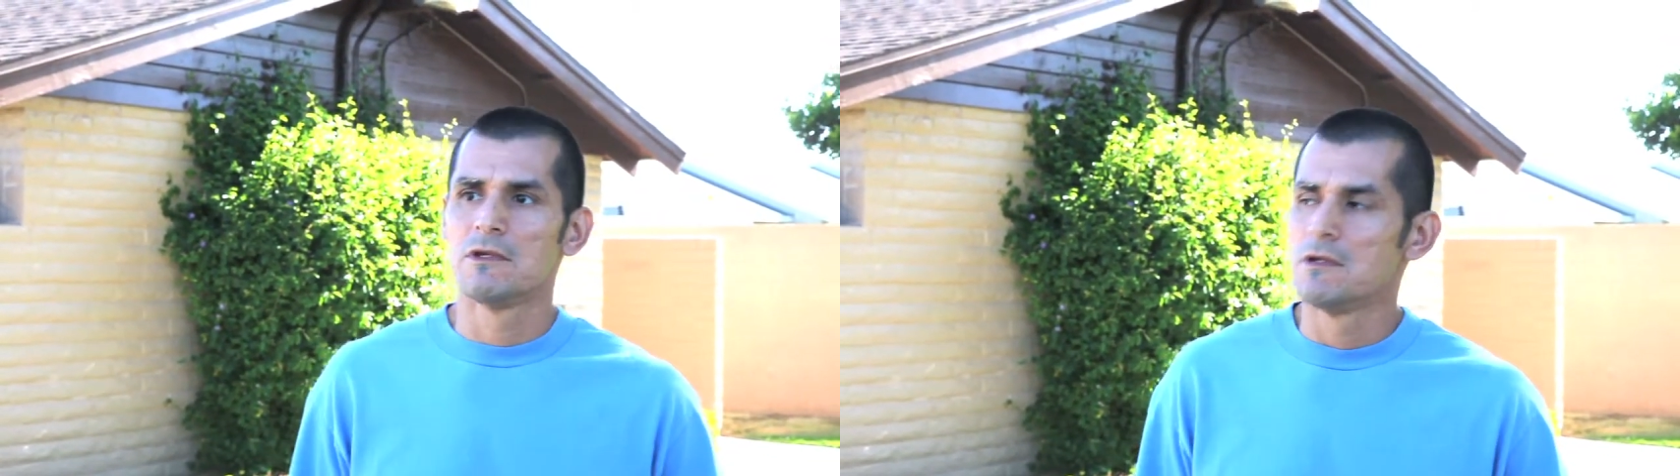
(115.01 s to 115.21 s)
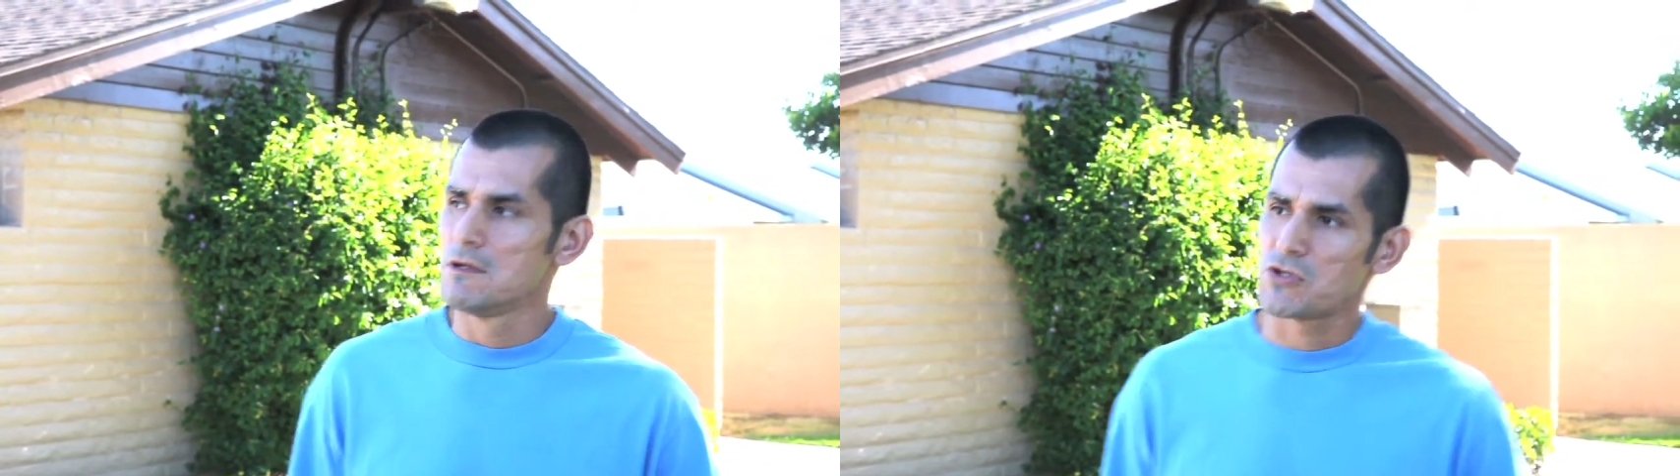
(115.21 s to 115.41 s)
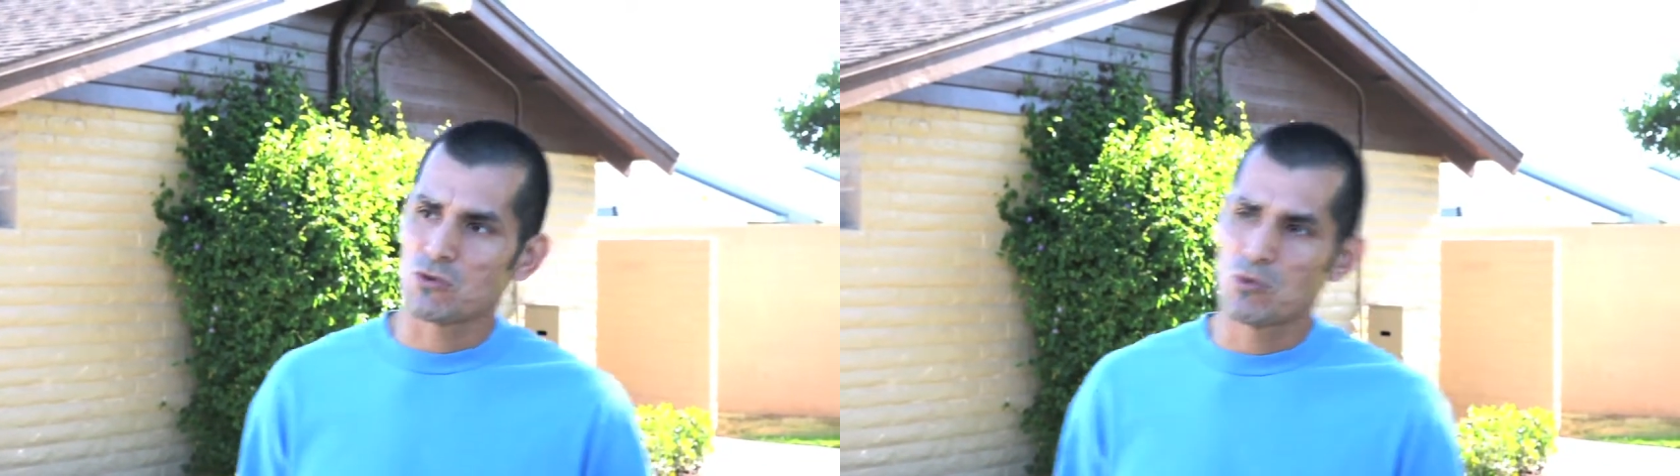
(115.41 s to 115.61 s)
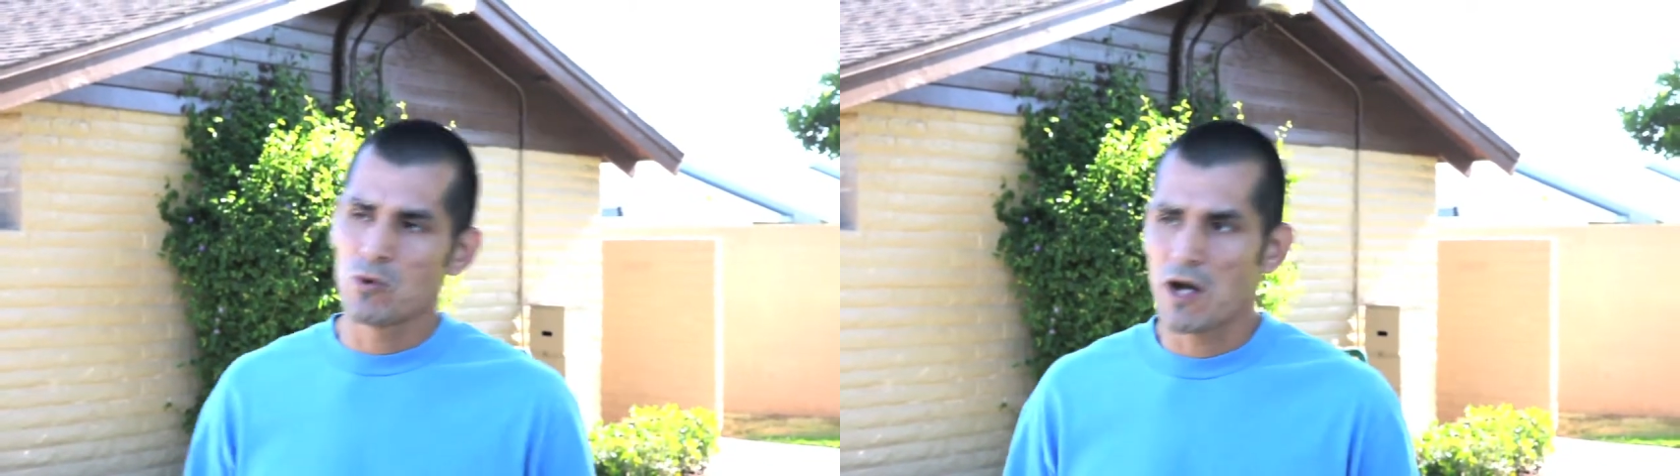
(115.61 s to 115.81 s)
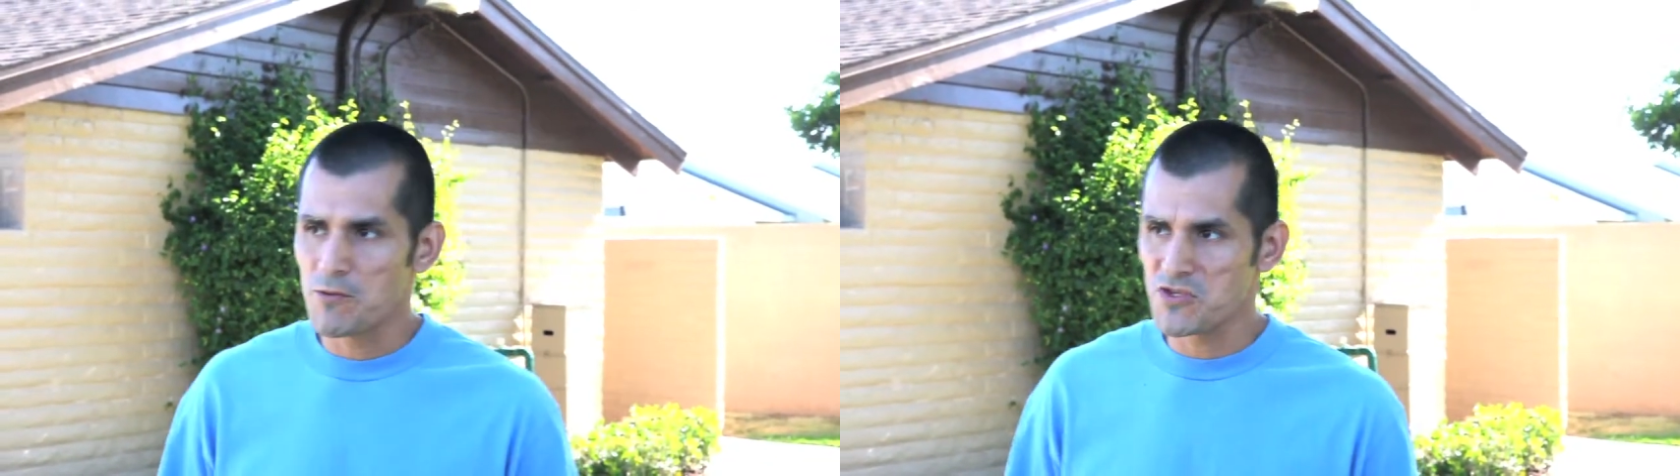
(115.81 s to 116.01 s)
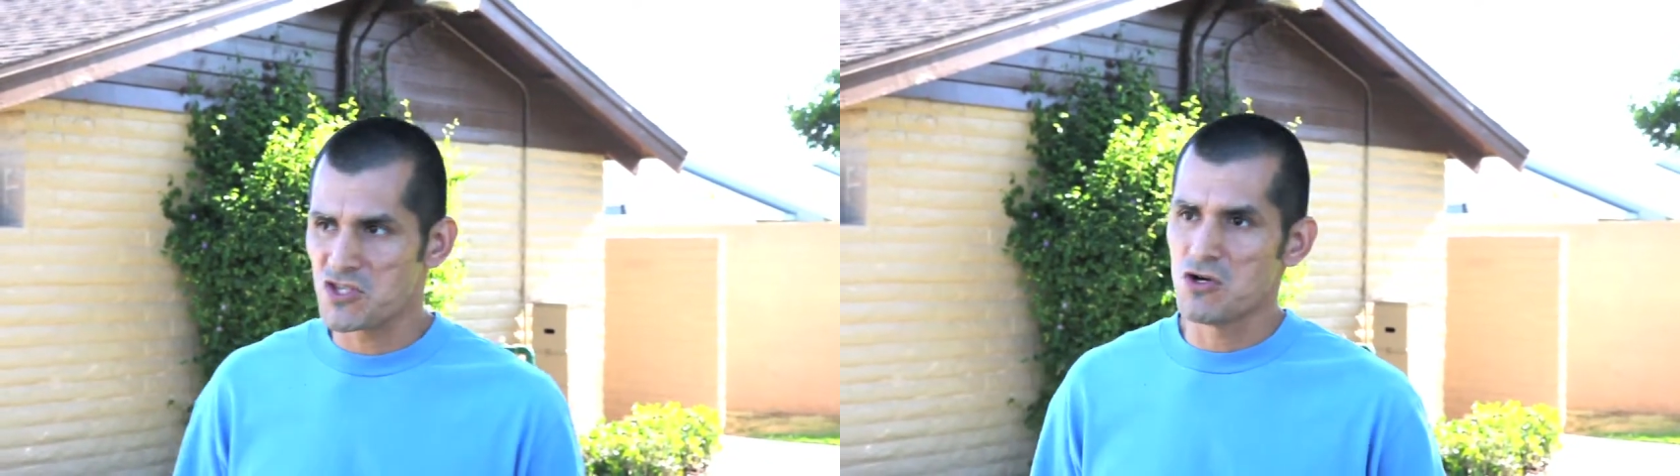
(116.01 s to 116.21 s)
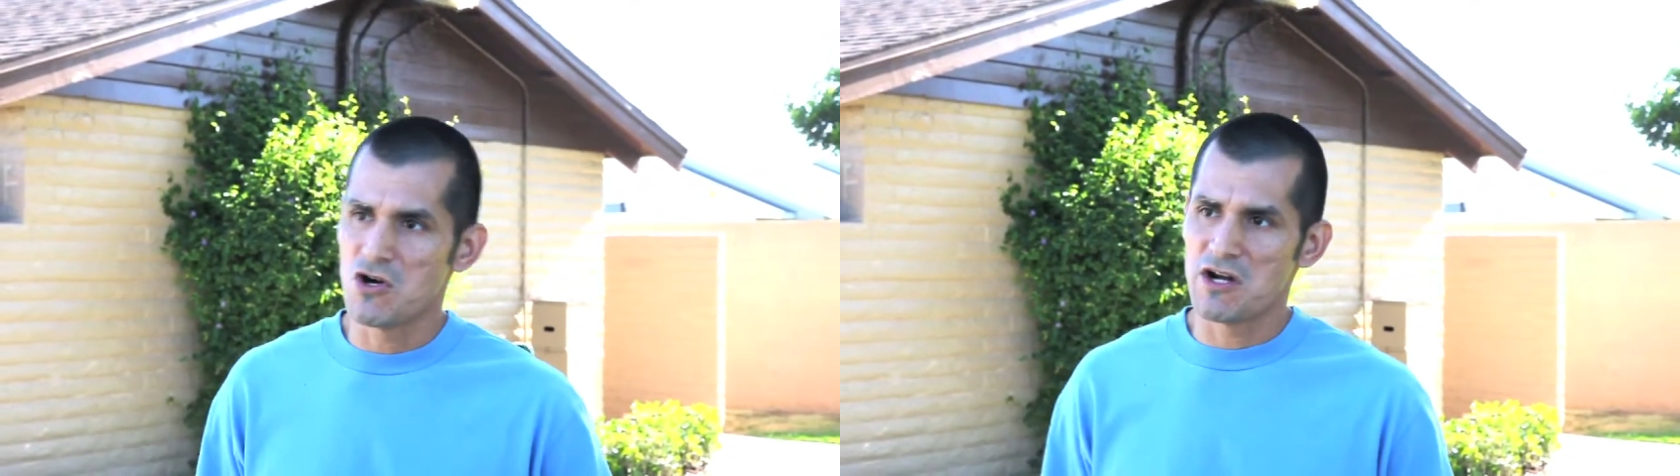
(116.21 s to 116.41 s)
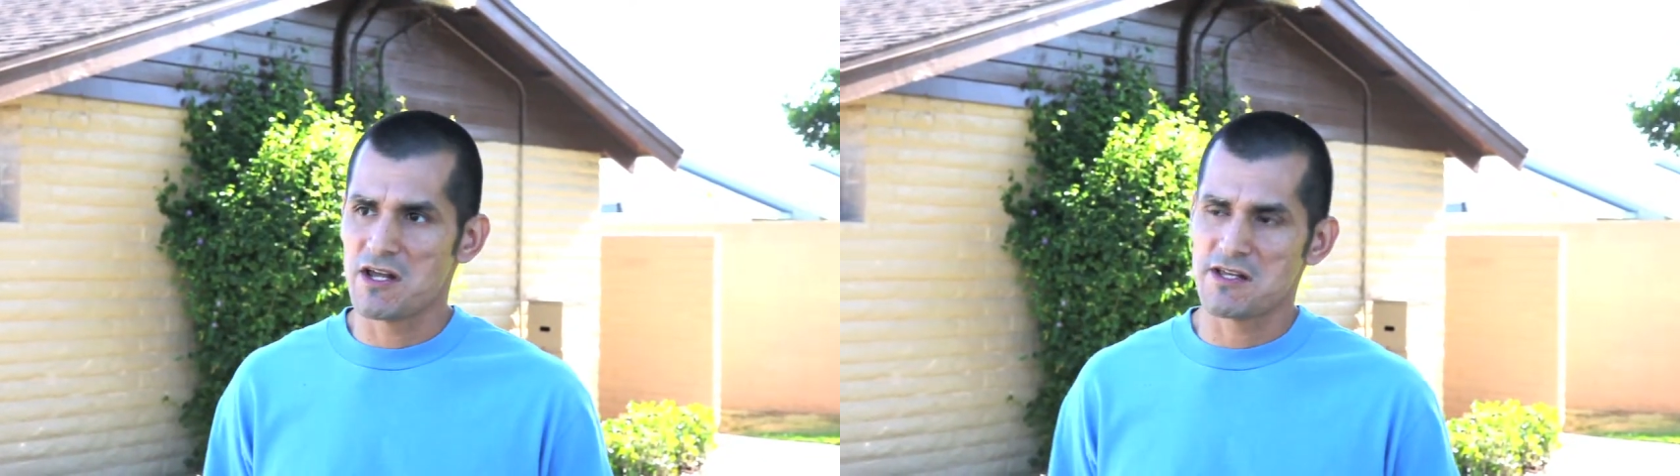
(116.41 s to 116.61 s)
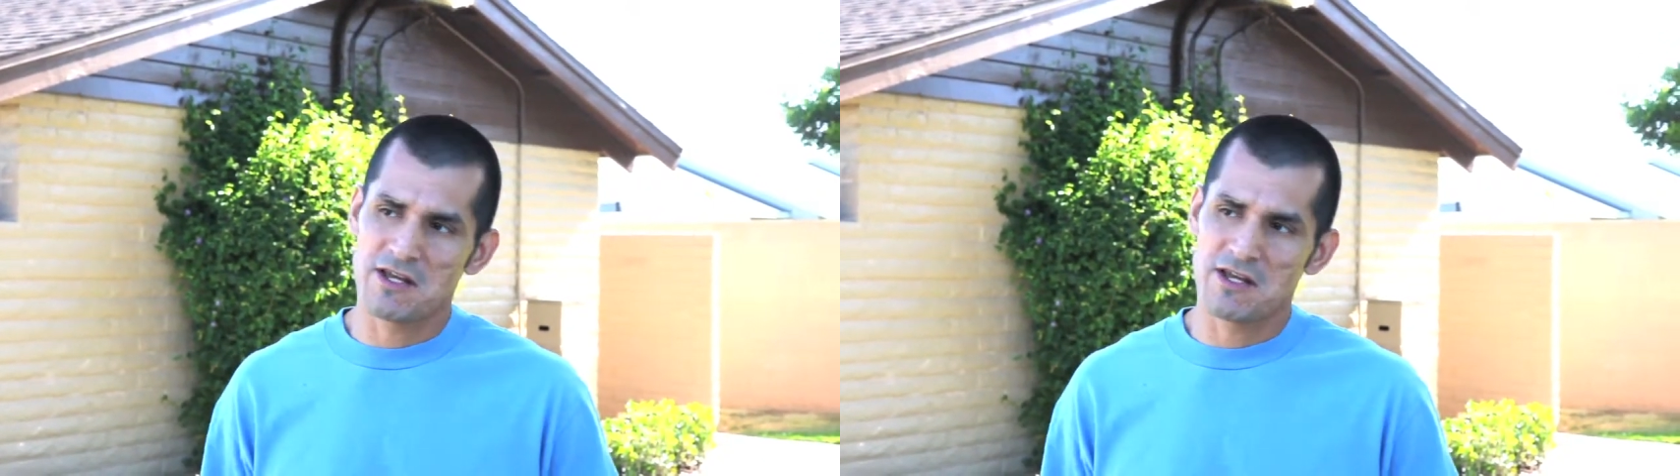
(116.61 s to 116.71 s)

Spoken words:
so what I was doing is